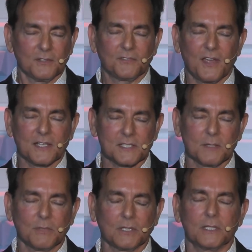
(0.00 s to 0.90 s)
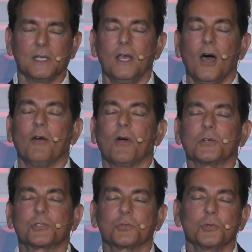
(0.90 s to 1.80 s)
facsimile of
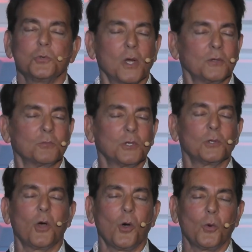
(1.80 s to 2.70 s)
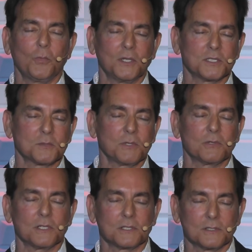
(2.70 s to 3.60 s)
our true and real home in spirit,